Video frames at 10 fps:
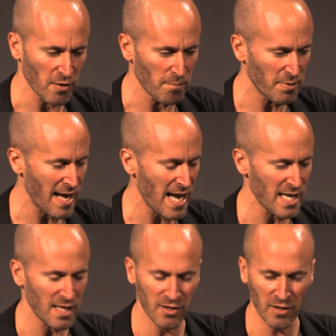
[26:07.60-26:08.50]
on
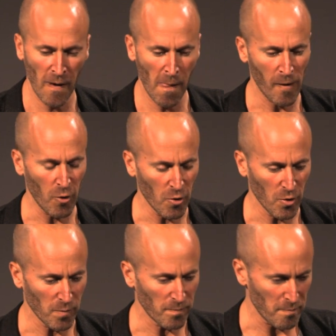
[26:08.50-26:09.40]
plays
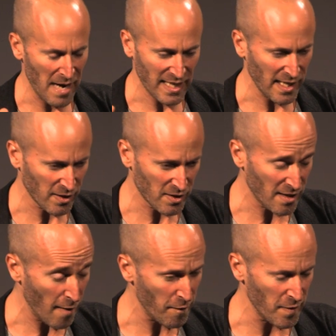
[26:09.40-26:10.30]
or making
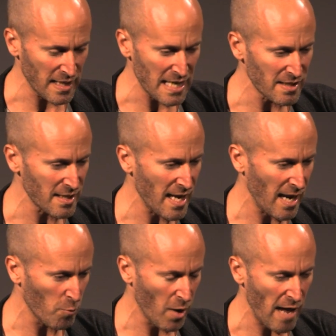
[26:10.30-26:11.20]
stuff for the
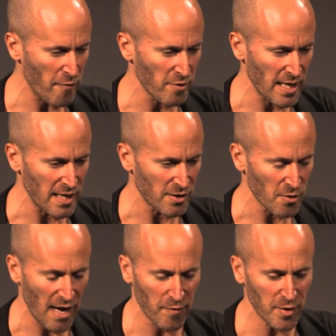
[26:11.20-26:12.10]
internet, whatever it is.
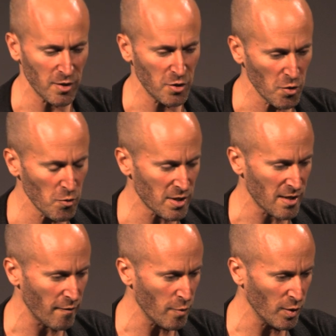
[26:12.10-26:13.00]
You have to do
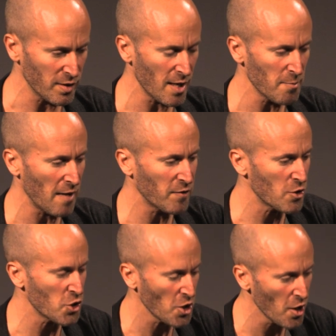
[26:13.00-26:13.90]
stuff all the time. You have to
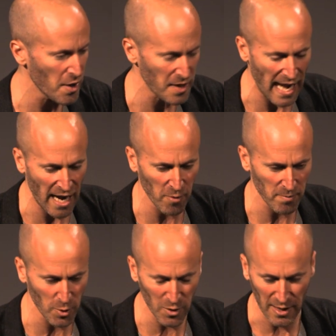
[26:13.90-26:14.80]
churn out
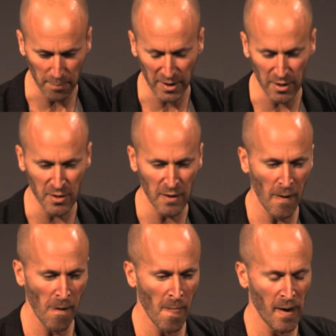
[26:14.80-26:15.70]
music because
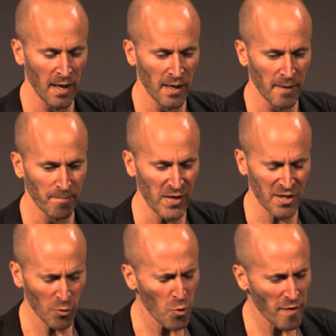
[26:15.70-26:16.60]

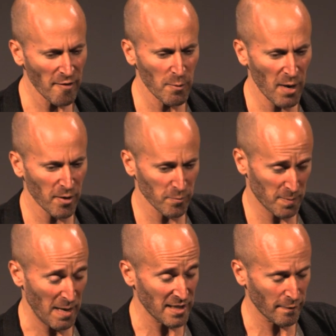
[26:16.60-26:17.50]
it's all very well
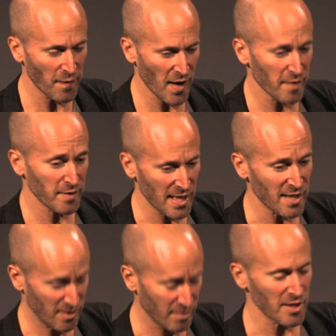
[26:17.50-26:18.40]
spending five
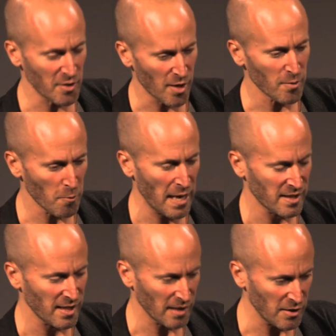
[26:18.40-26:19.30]
years, you know,
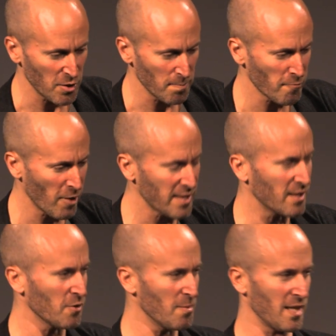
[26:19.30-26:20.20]
waiting and do,
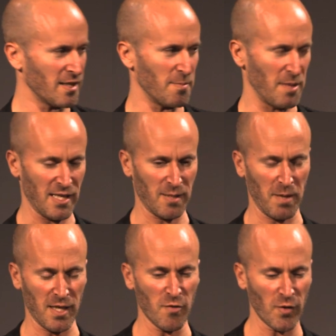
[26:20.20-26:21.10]
writing your masterpiece,
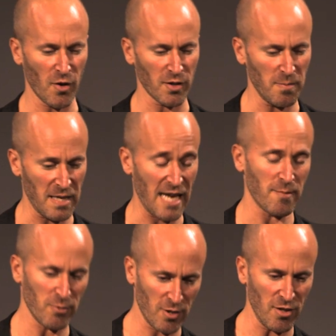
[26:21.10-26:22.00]
but you've got to be
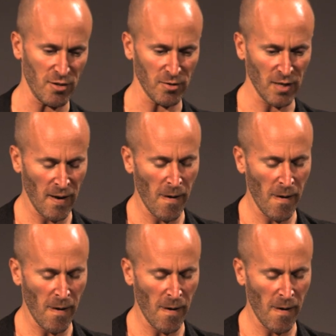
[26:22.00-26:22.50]
able to